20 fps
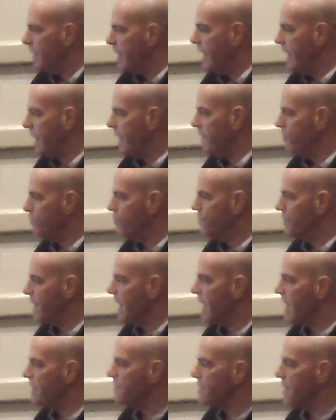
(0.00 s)
And there's a
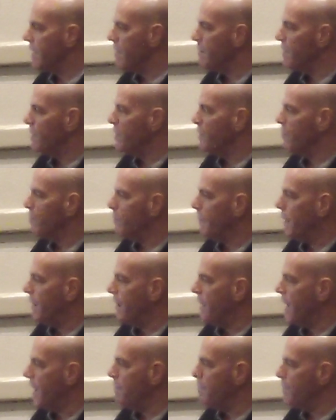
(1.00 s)
lag time here of about
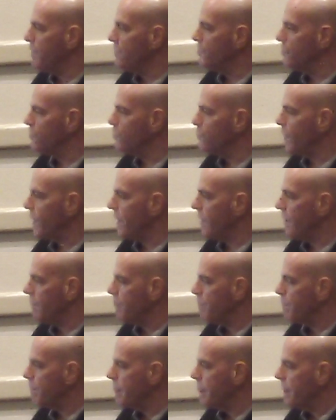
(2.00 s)
9 months as
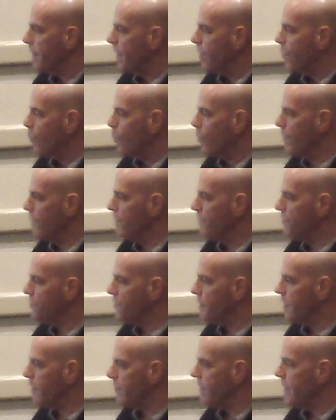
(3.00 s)
well. We're in this
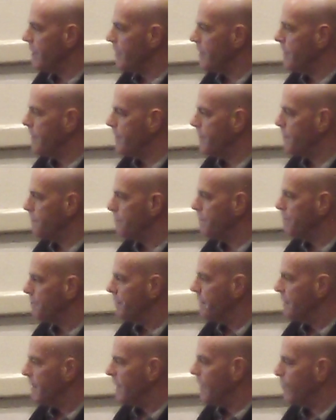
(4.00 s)
area
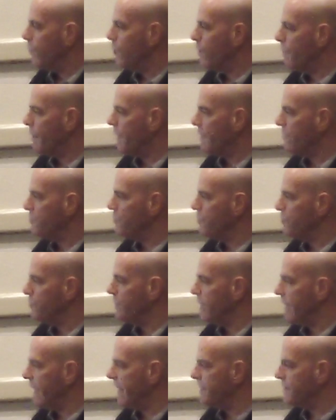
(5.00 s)
here, and we're about
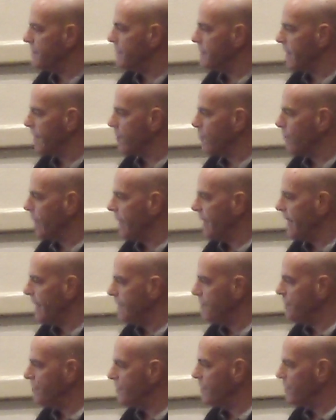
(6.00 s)
to accelerate
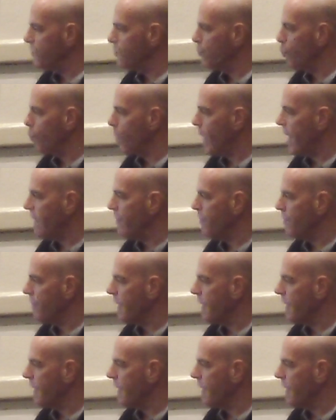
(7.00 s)
into this wider